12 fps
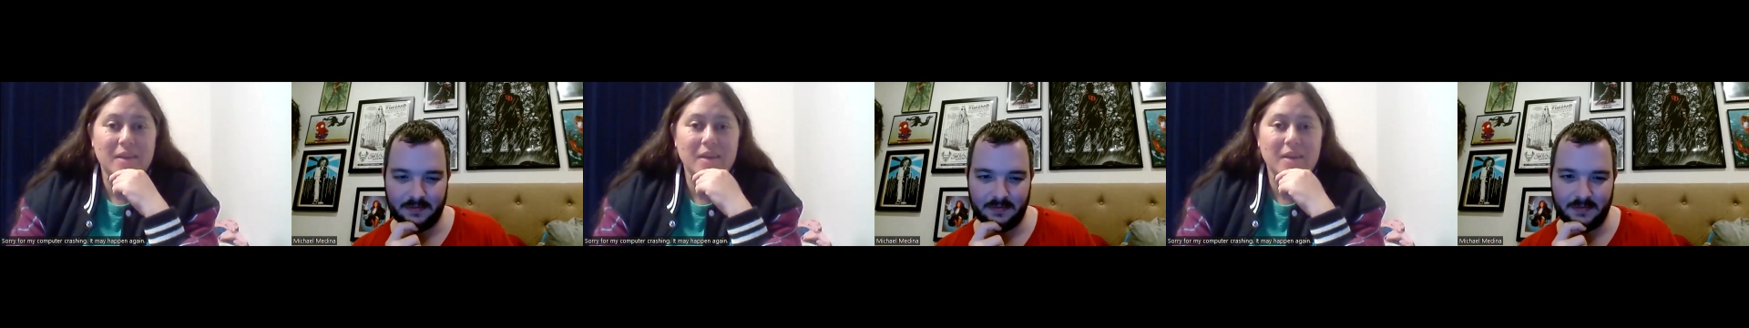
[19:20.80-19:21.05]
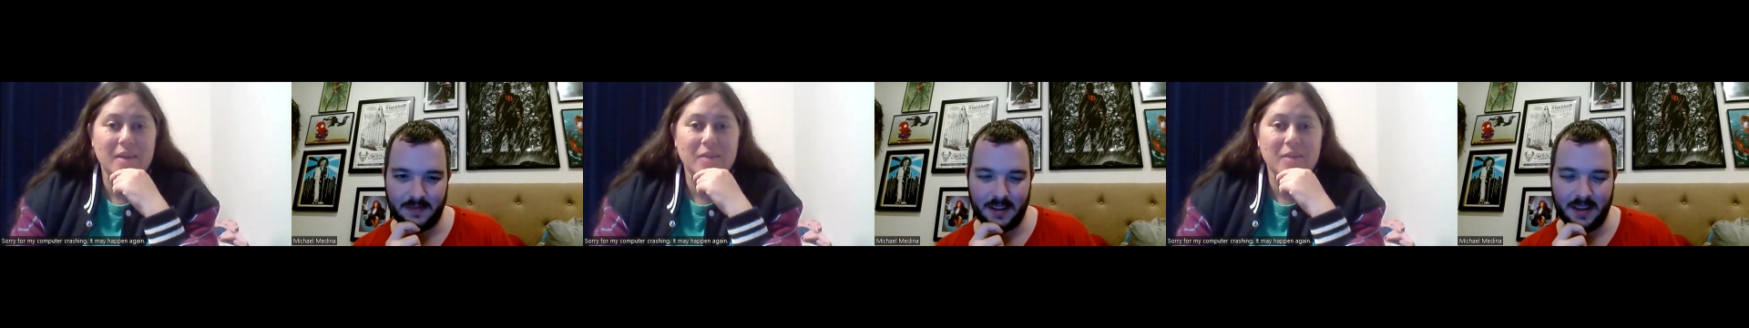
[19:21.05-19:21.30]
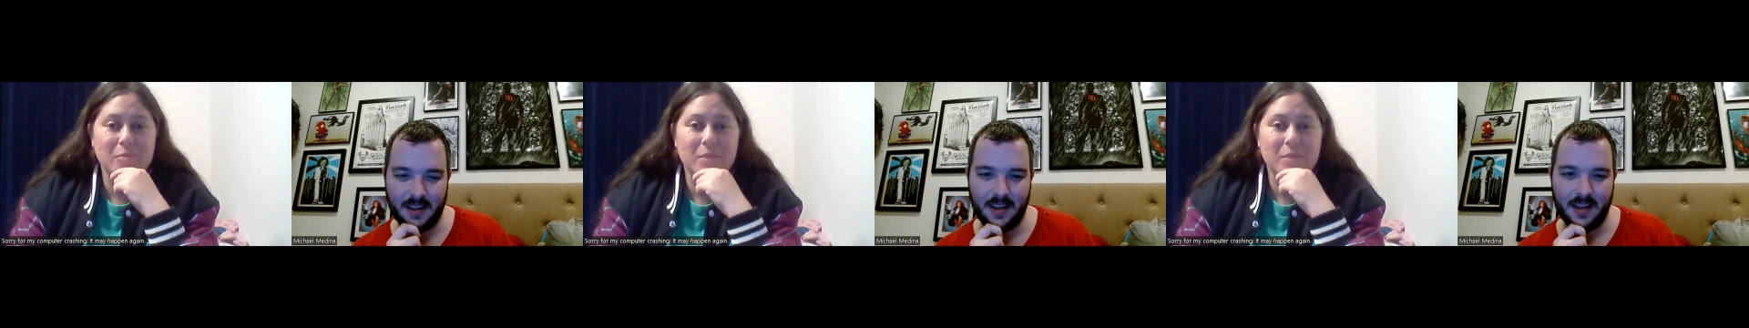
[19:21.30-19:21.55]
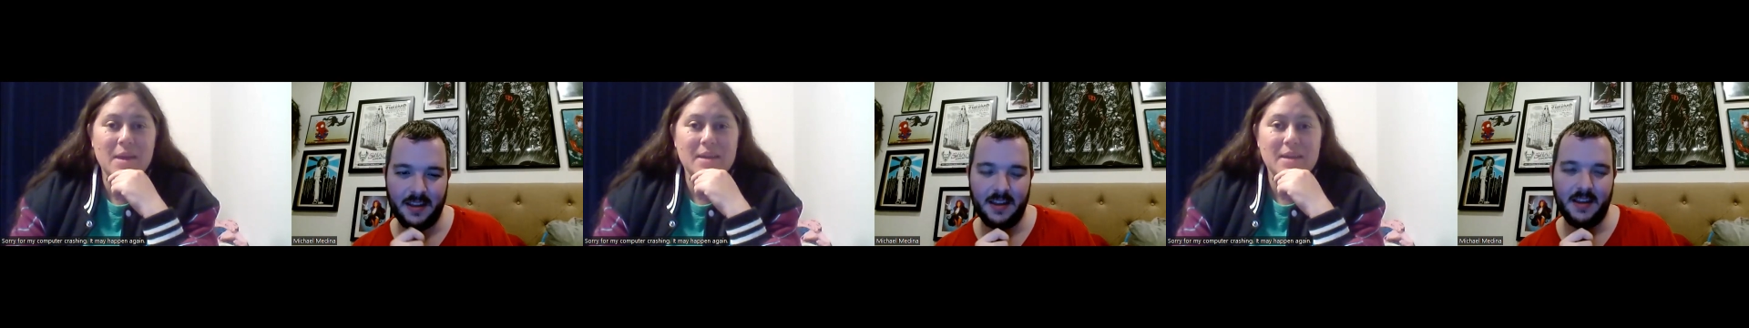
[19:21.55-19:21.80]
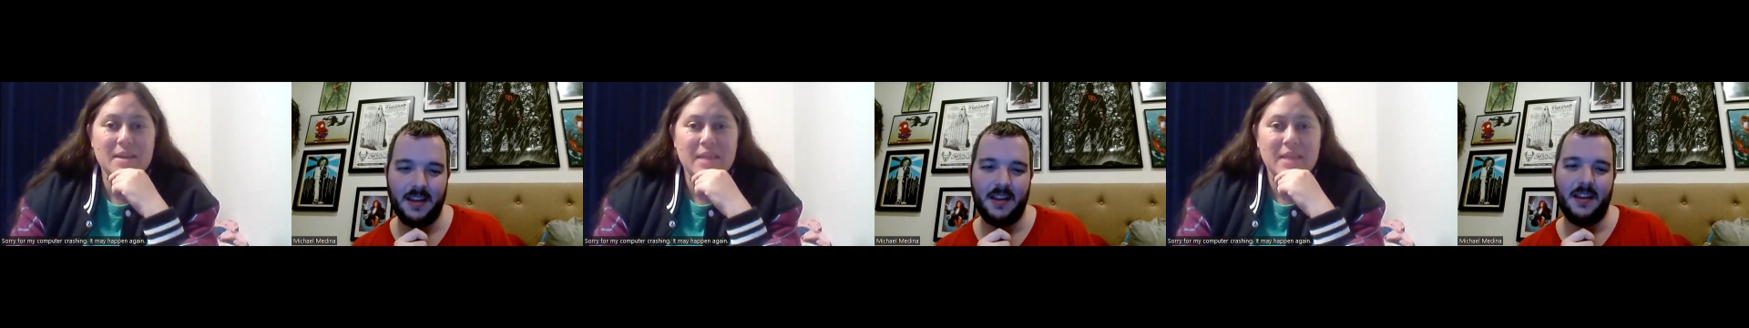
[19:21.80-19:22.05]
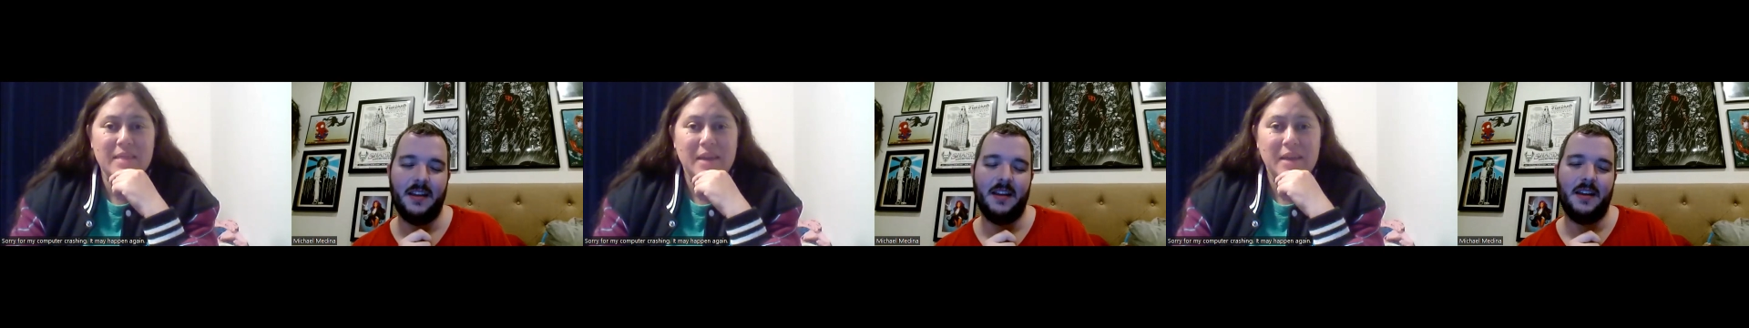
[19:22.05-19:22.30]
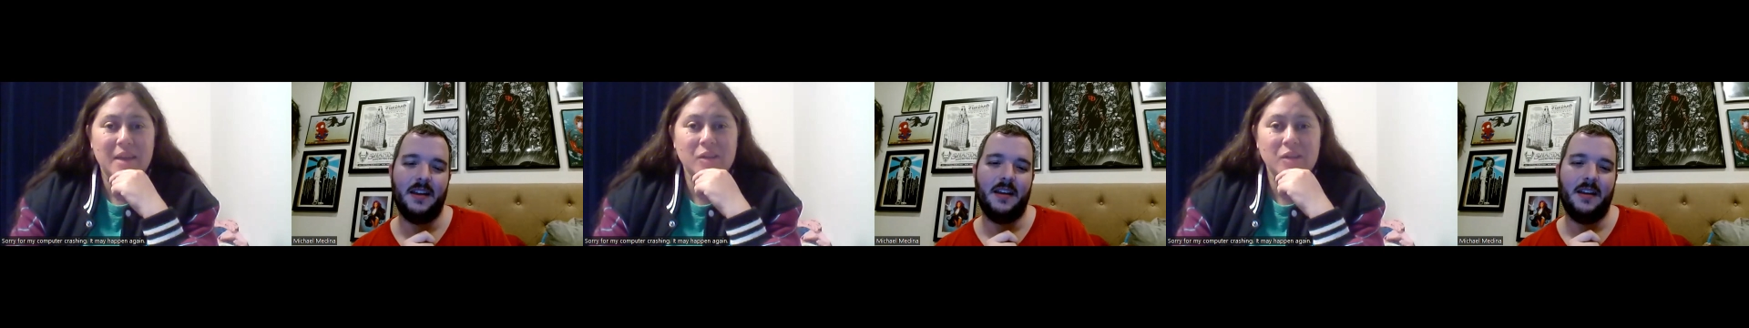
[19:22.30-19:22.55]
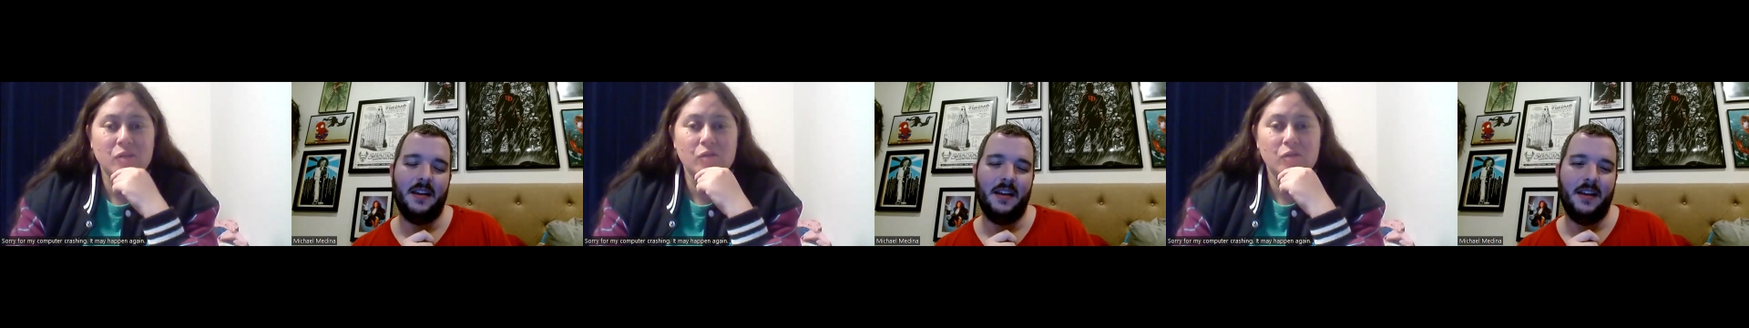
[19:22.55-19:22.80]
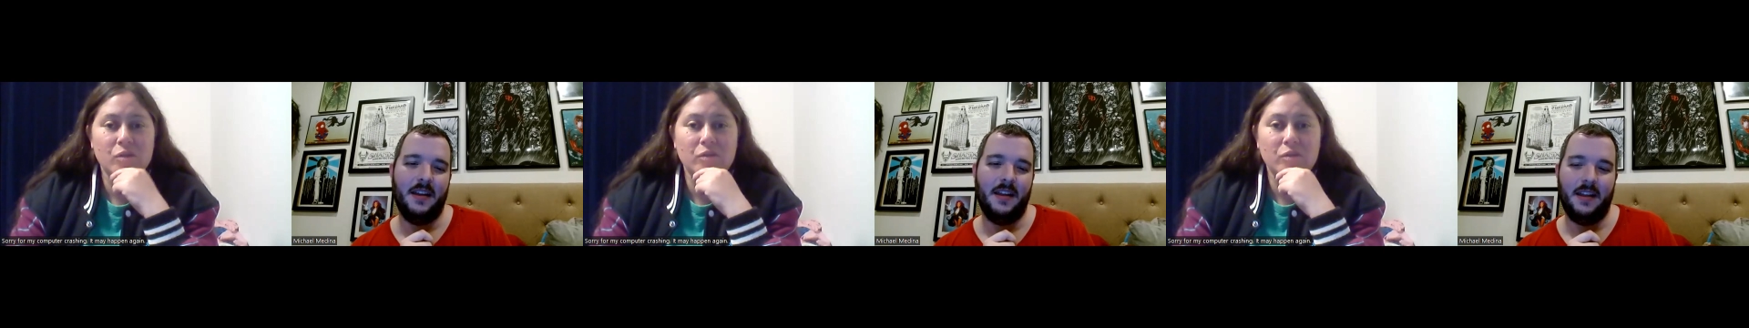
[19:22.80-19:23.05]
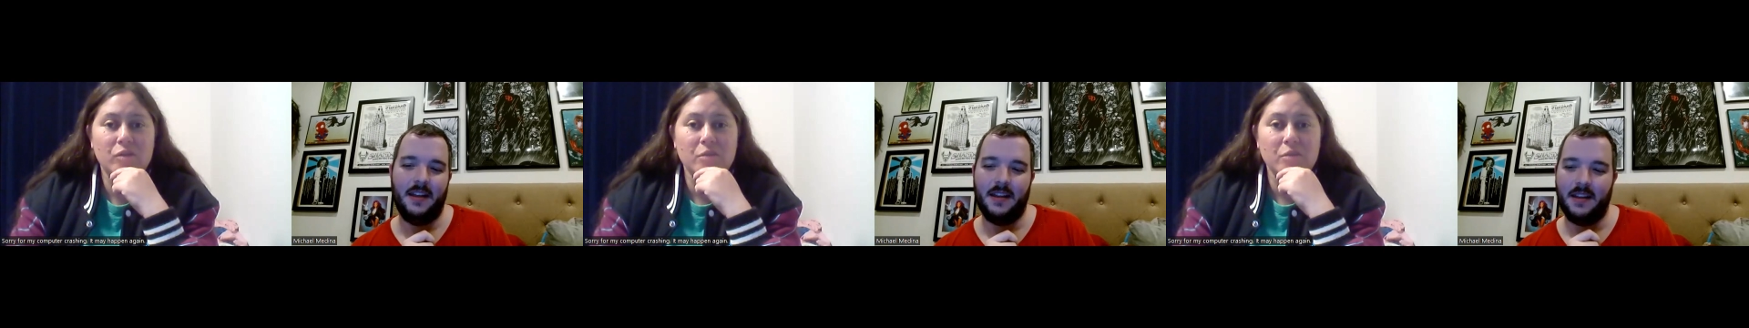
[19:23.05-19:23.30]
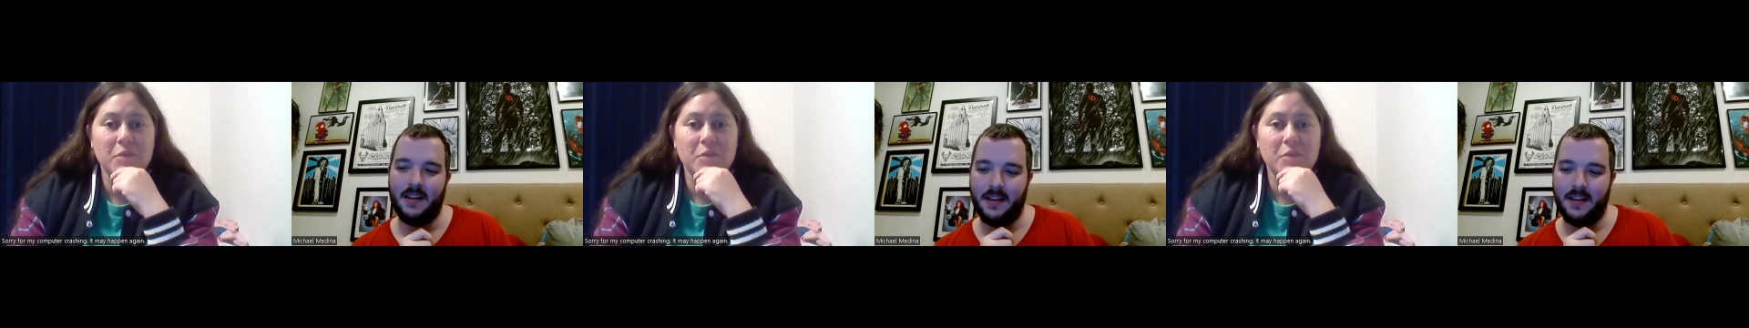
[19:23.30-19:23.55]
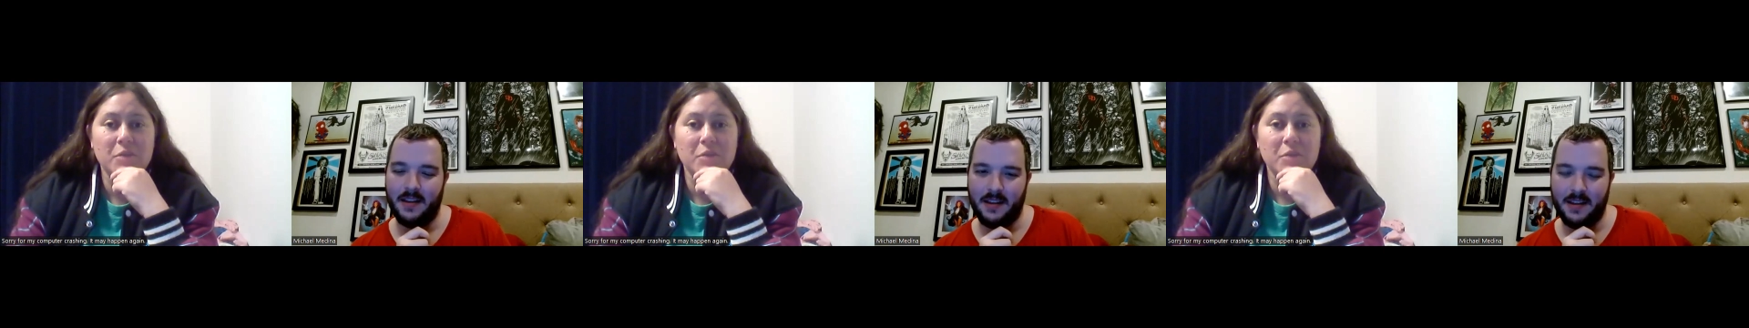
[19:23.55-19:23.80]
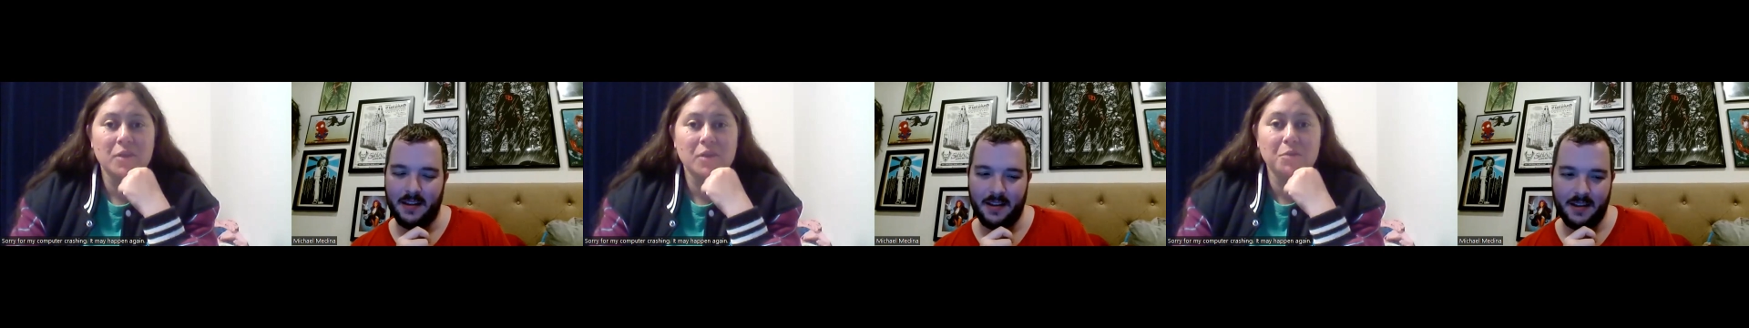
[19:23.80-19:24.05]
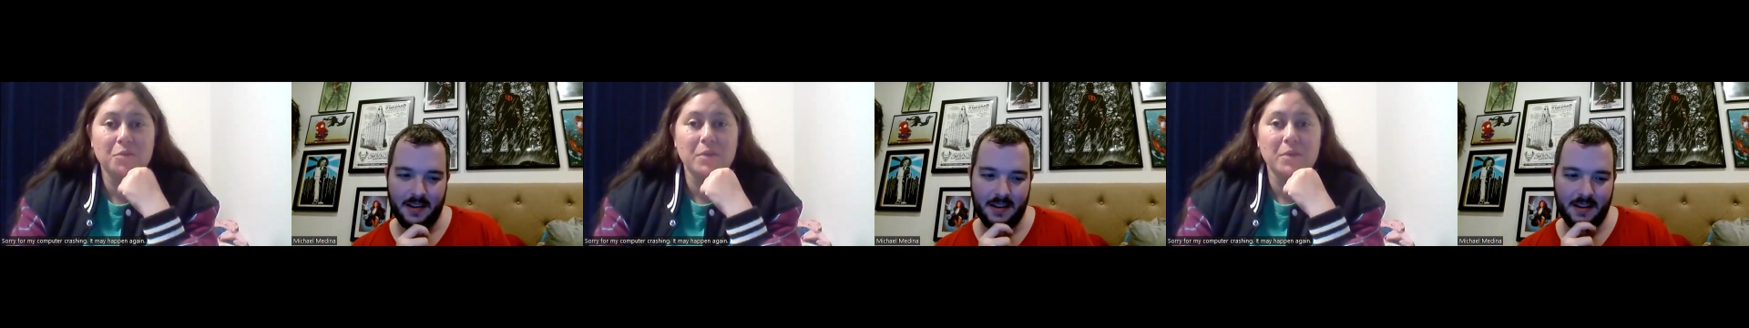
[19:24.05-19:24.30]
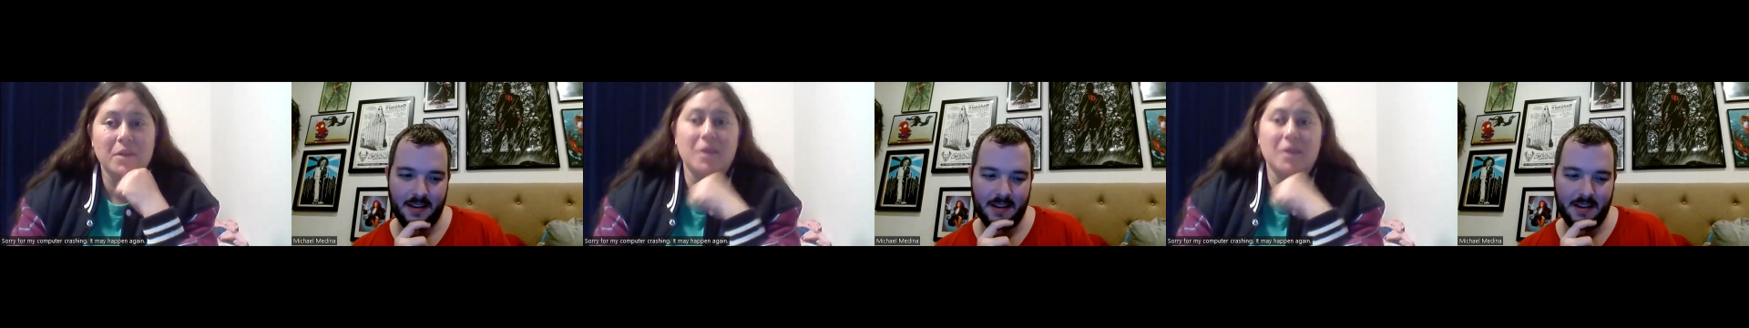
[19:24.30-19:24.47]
Speaker 1: uh, that, that that kind of t- took me a second to